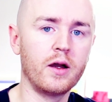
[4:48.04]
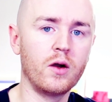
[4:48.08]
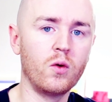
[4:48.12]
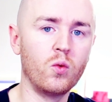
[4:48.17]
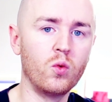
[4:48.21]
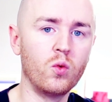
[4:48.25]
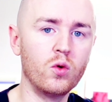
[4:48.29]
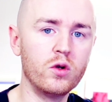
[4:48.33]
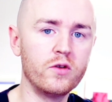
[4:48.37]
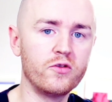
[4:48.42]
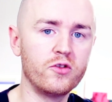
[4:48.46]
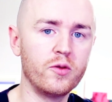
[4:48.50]

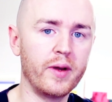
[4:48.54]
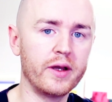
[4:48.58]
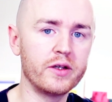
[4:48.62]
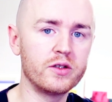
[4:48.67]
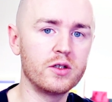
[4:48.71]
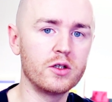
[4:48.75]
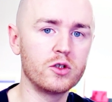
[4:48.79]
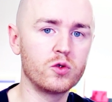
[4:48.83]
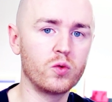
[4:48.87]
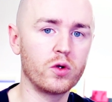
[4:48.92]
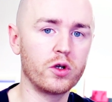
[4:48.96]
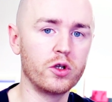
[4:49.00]
One of the best
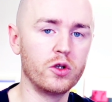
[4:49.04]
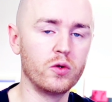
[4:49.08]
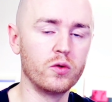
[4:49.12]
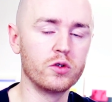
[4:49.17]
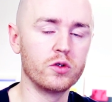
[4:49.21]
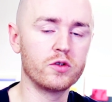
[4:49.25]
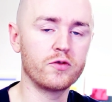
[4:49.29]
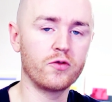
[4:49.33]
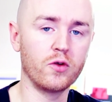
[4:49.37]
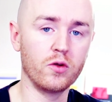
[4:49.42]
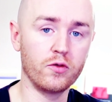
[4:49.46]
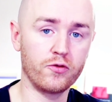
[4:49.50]
things we can do is,
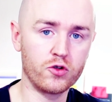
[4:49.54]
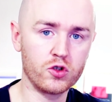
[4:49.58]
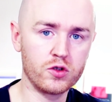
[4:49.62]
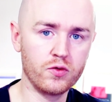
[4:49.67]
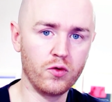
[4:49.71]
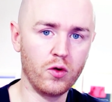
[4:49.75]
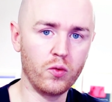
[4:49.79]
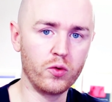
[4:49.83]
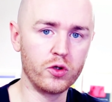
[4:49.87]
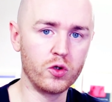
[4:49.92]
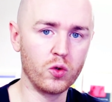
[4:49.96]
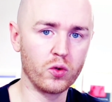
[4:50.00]
first of
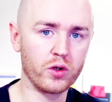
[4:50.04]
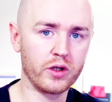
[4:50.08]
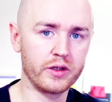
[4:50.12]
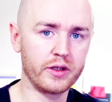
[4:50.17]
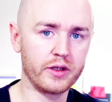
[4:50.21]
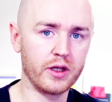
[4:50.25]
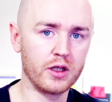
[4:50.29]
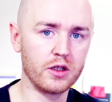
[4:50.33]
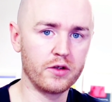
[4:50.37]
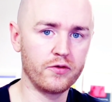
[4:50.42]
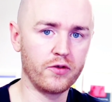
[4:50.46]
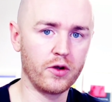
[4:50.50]
all, we don't
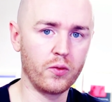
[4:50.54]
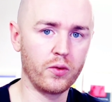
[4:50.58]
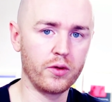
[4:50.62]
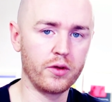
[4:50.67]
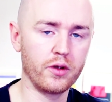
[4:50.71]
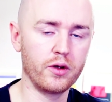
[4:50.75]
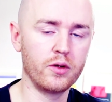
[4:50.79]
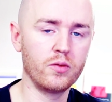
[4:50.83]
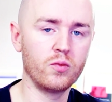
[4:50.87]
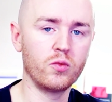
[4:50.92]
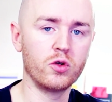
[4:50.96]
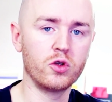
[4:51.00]
identify with
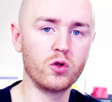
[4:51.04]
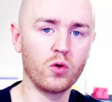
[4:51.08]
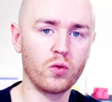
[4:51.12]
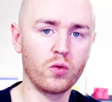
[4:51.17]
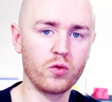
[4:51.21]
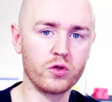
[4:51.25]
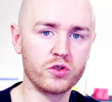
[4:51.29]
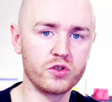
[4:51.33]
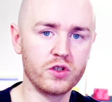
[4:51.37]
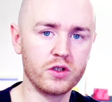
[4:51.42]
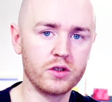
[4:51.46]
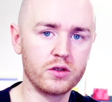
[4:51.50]
it. We don't
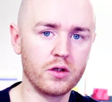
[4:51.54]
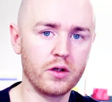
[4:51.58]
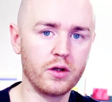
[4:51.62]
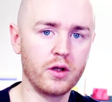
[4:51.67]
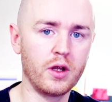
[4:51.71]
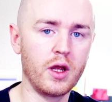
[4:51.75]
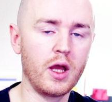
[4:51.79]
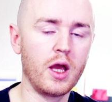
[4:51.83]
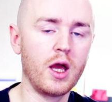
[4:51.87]
resist it.